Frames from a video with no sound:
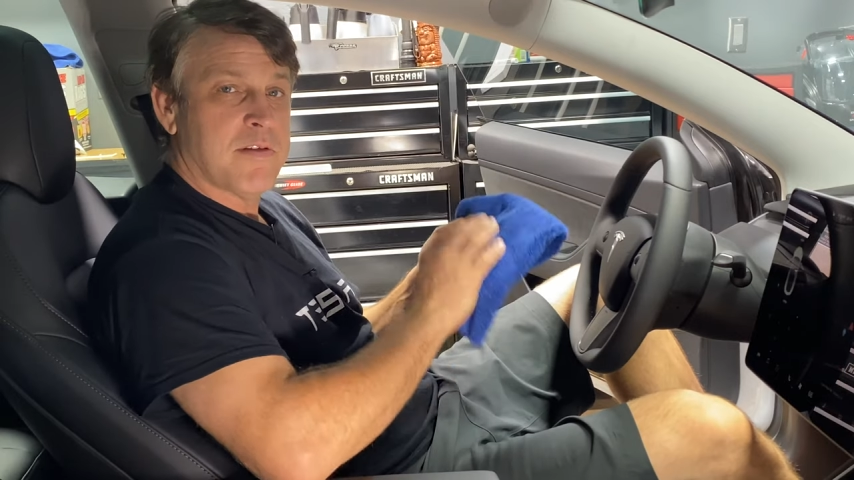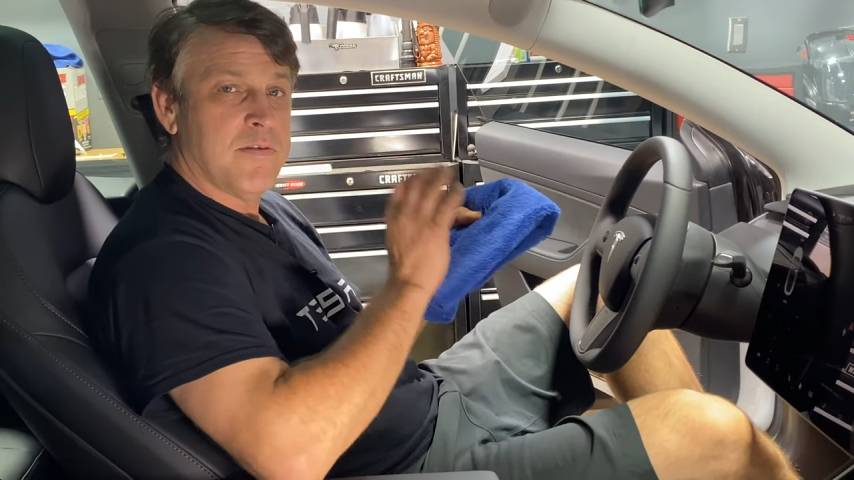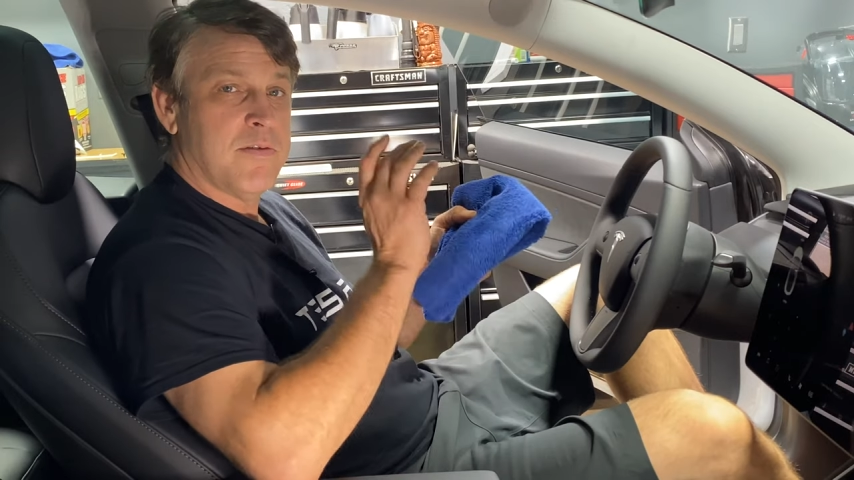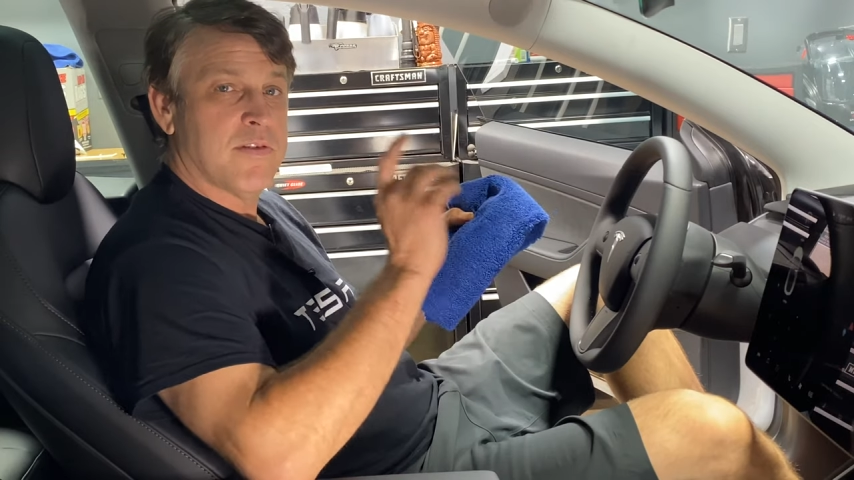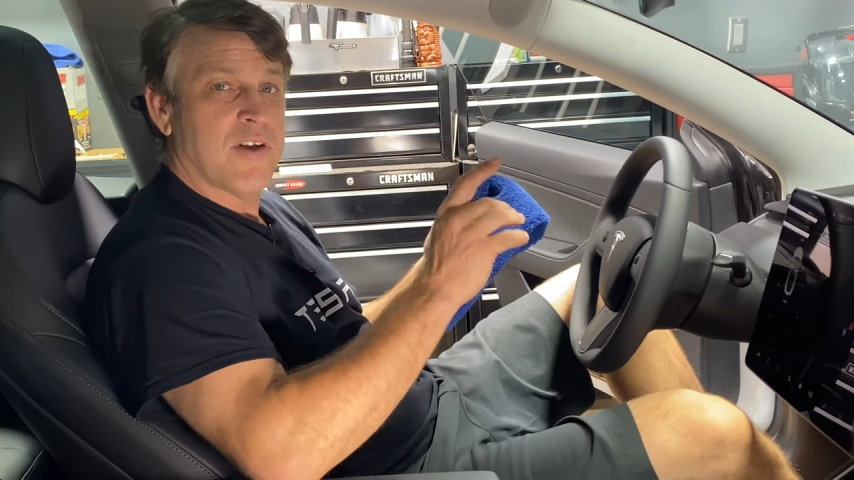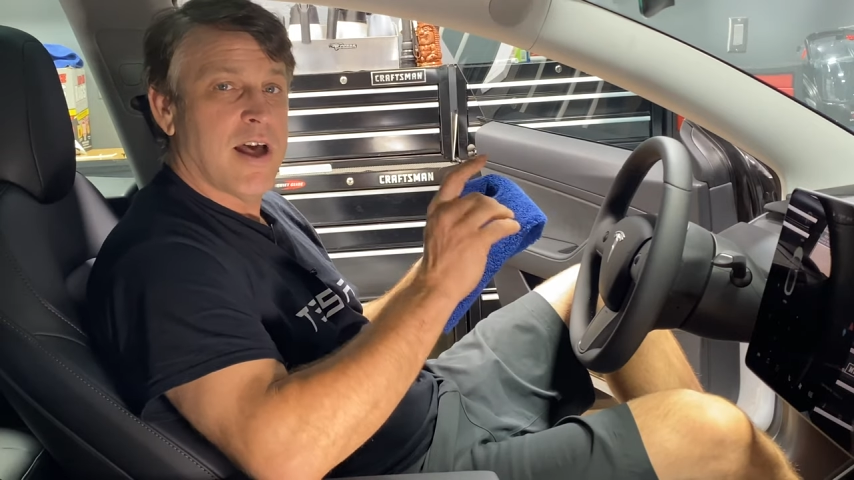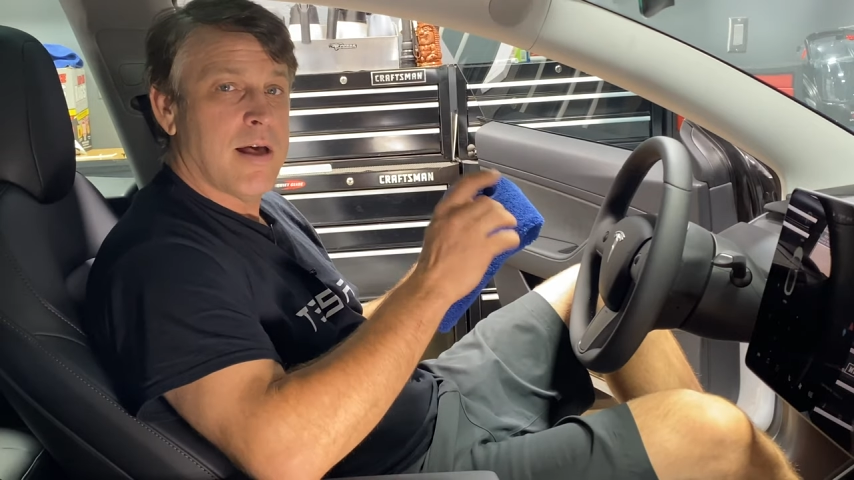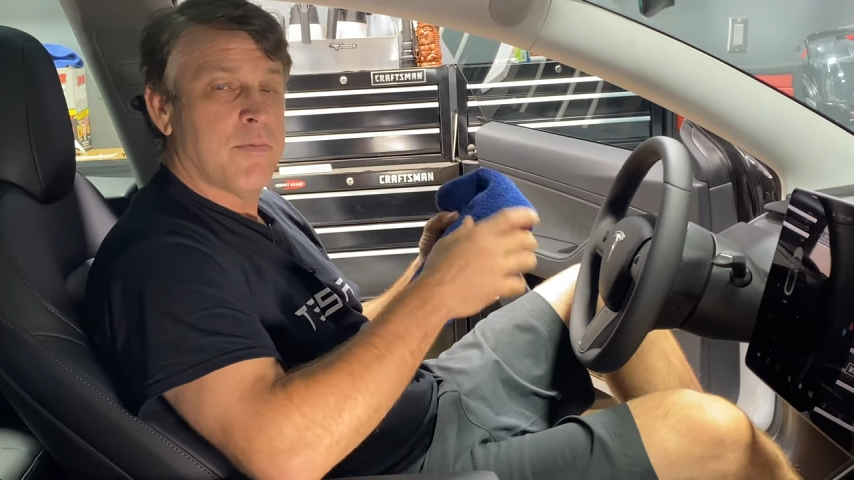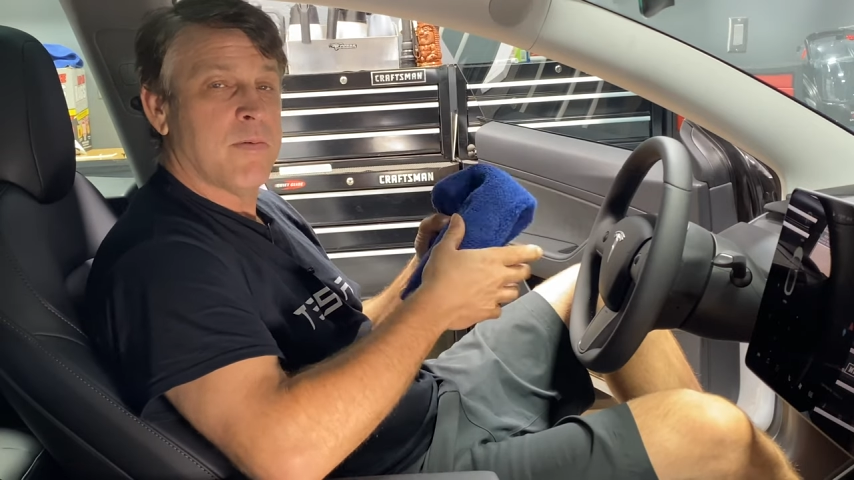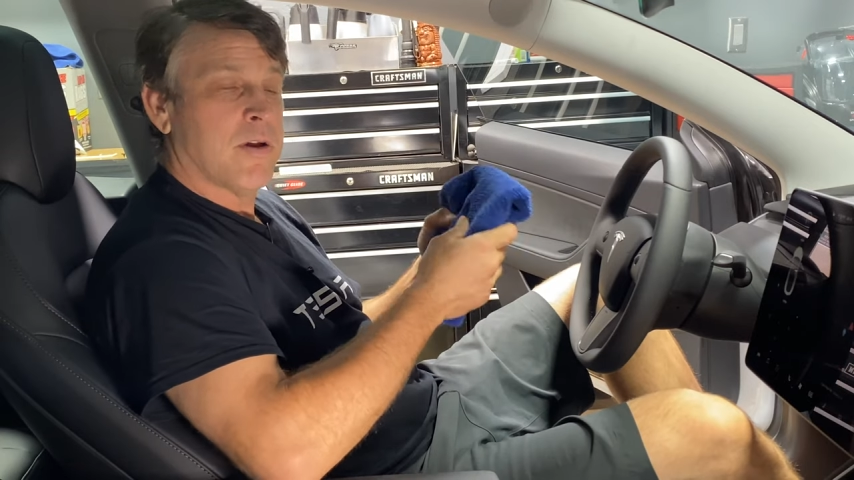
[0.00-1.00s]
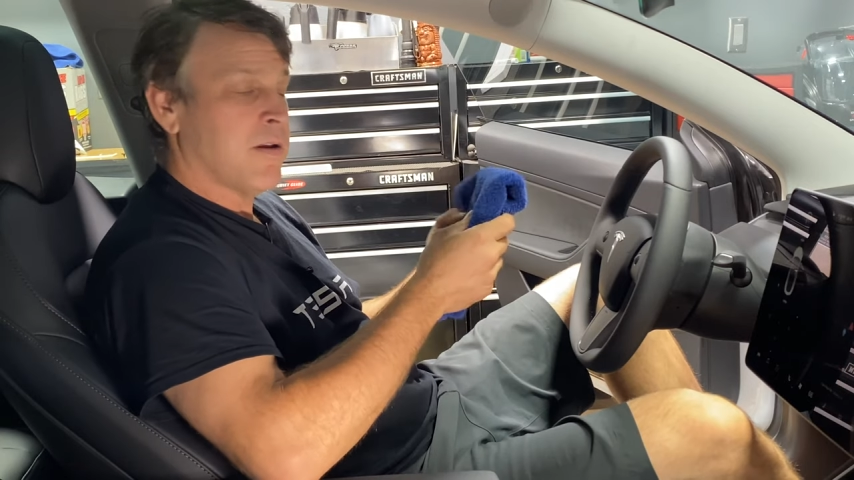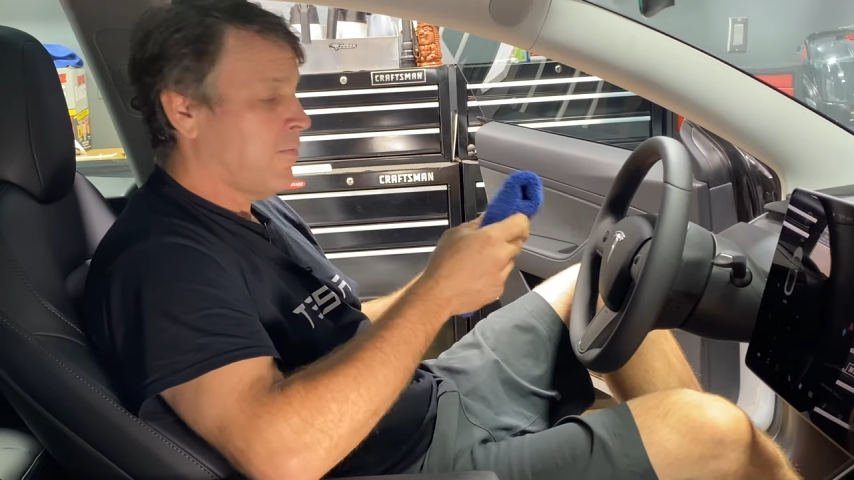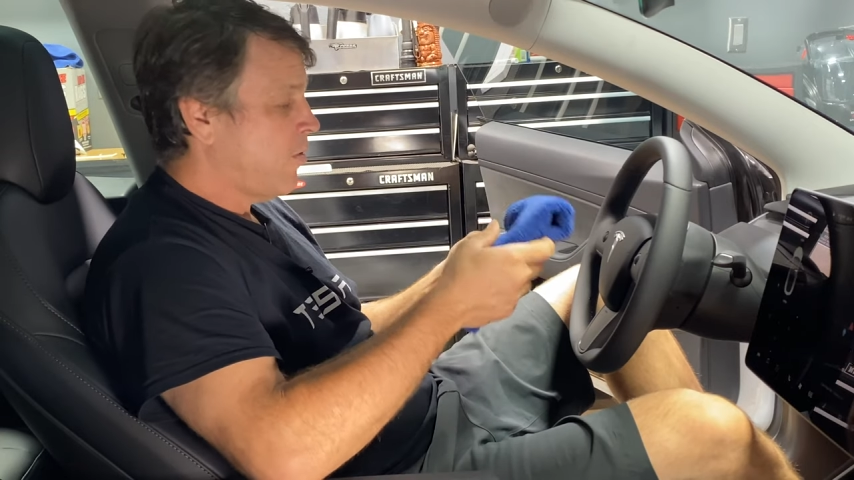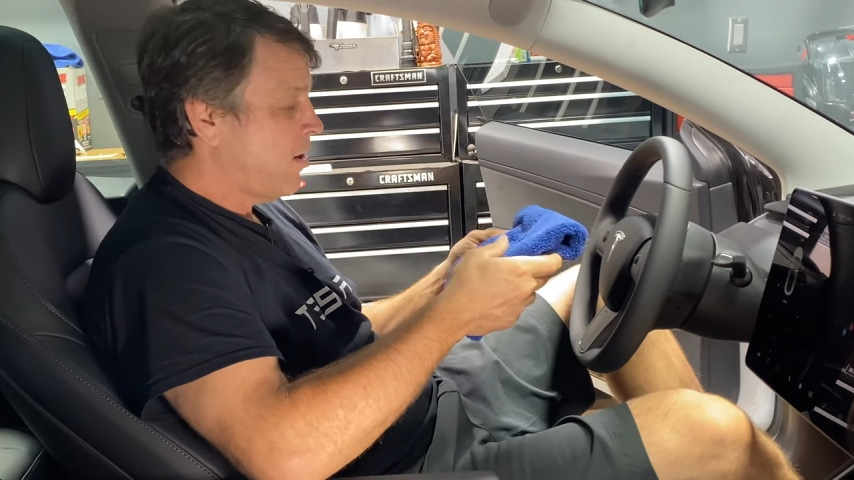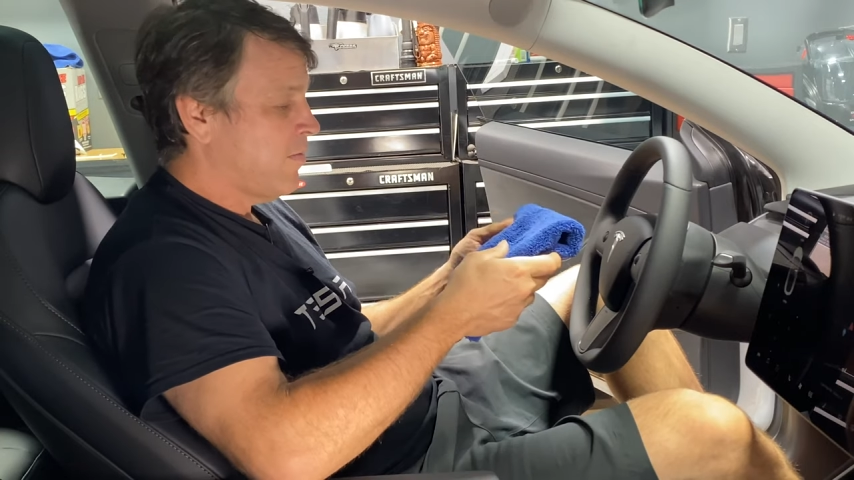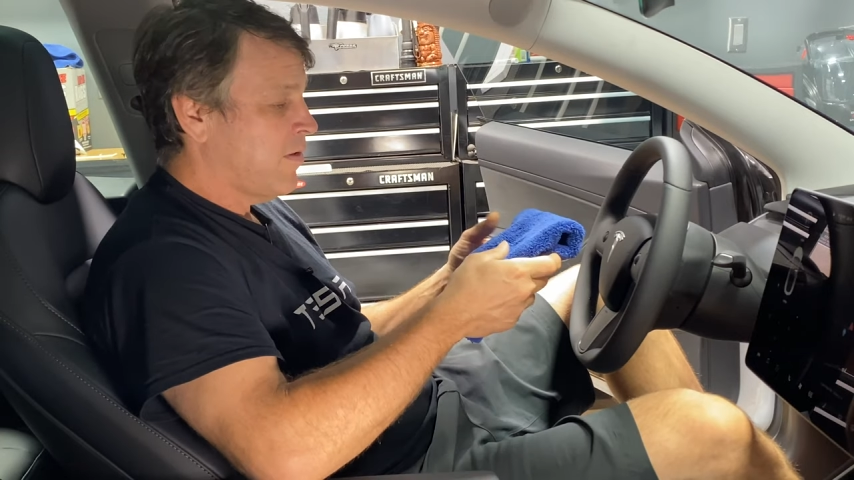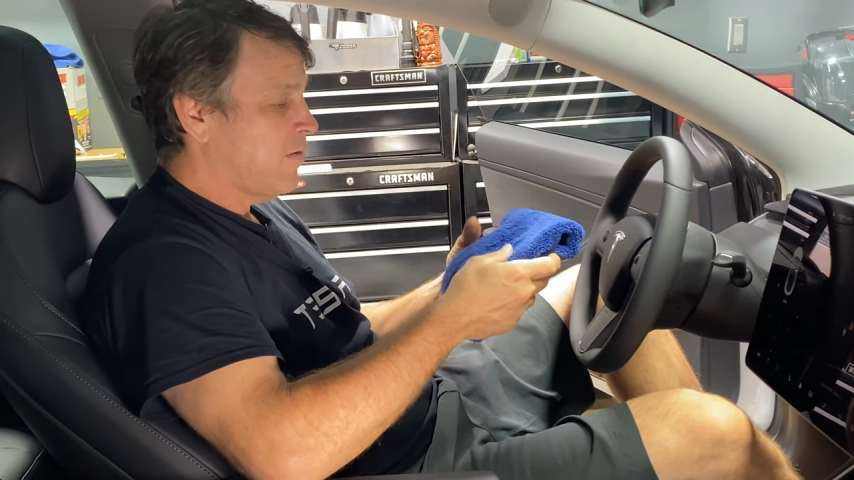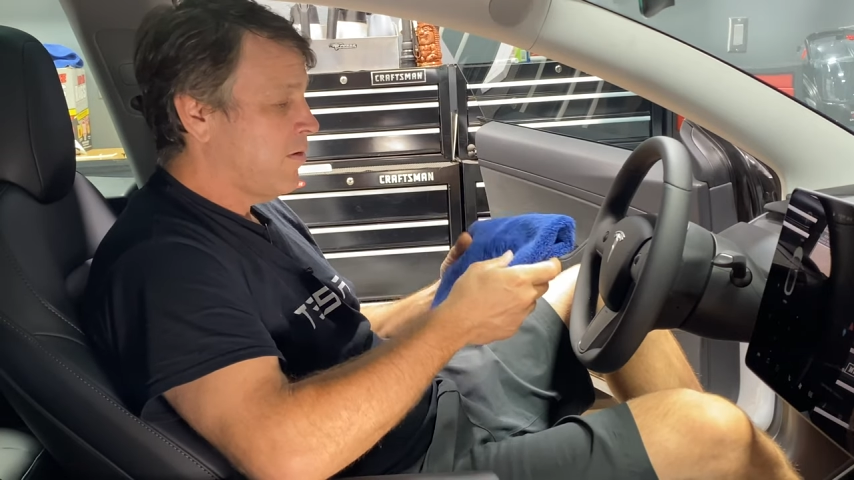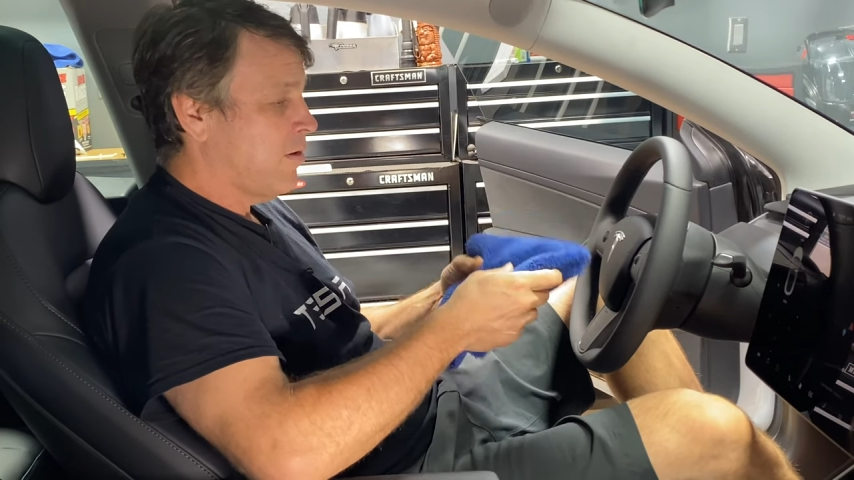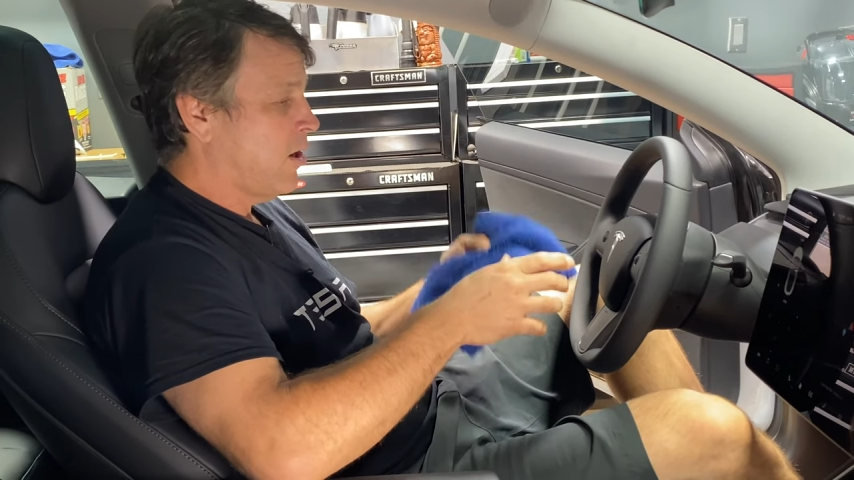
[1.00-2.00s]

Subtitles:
to do the job we want them to do.